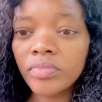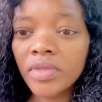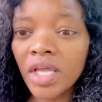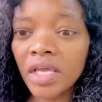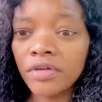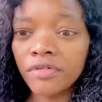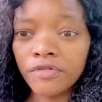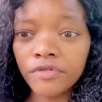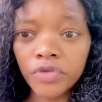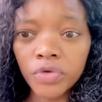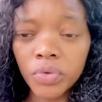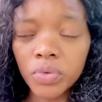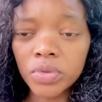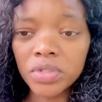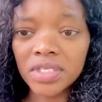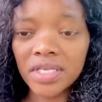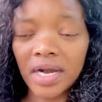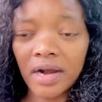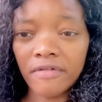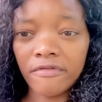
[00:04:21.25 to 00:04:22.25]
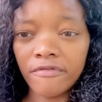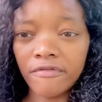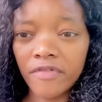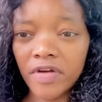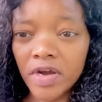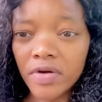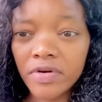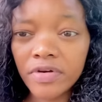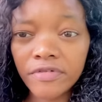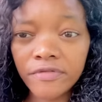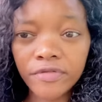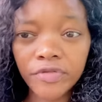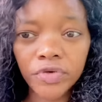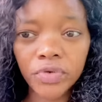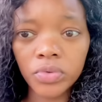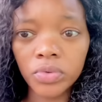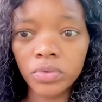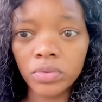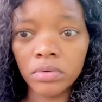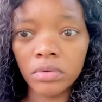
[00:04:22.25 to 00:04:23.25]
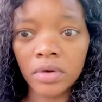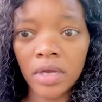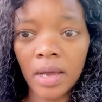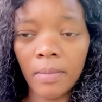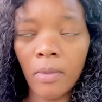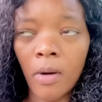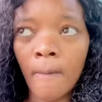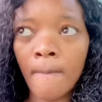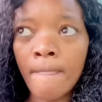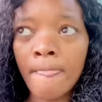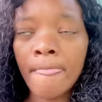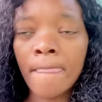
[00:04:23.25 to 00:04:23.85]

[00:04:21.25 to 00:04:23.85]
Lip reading: views that are very few, yabo,